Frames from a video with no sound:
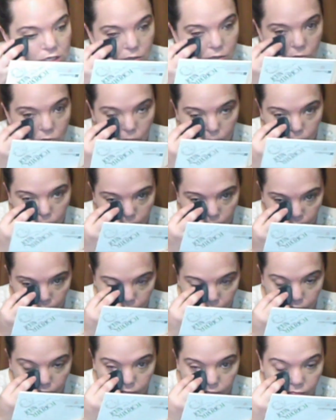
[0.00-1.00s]
So um,
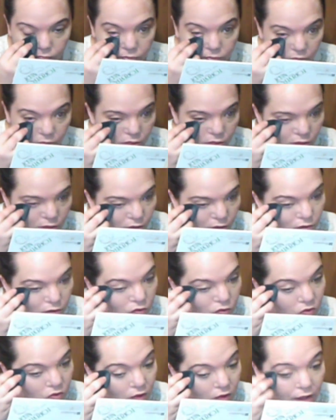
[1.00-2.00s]

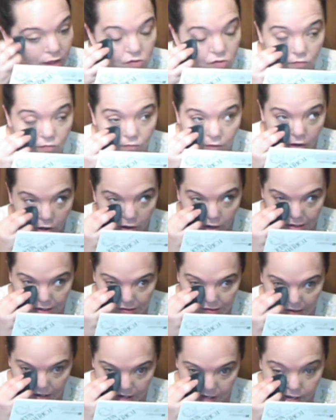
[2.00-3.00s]
that's
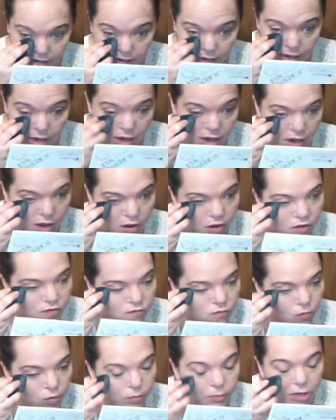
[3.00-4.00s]
very exciting
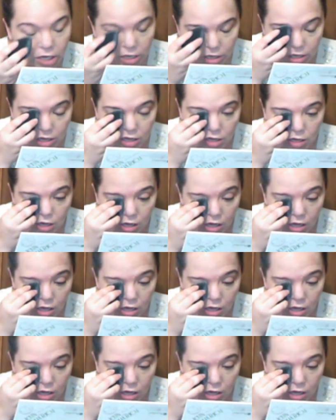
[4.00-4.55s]
for me.